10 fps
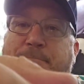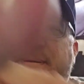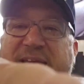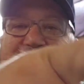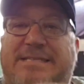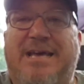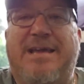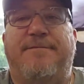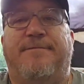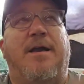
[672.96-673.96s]
be
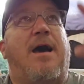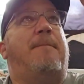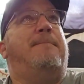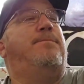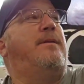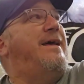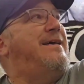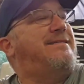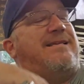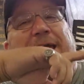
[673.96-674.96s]
safe, God
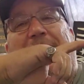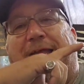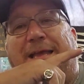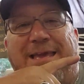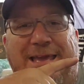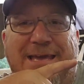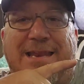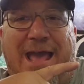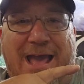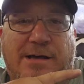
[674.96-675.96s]
bless, and get
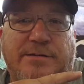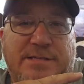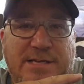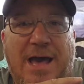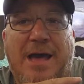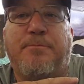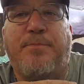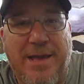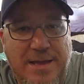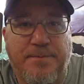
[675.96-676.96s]
outside,
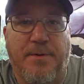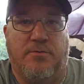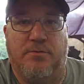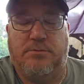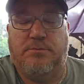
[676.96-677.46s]
people.